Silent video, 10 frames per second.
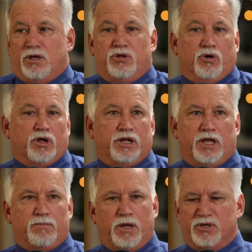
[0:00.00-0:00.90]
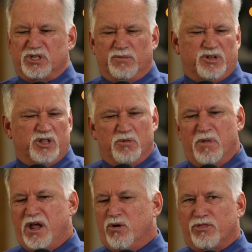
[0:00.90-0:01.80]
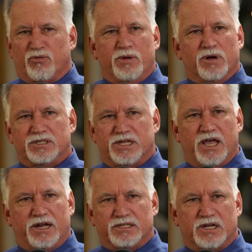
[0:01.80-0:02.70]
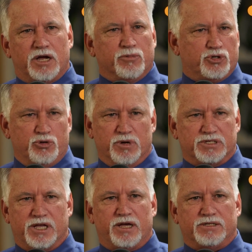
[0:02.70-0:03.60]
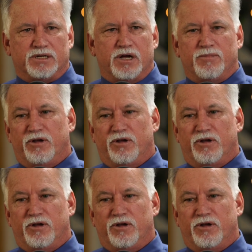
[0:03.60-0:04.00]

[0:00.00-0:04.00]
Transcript: you're going to get maybe something in the mail 3 months ahead of time or 2 months ahead of time.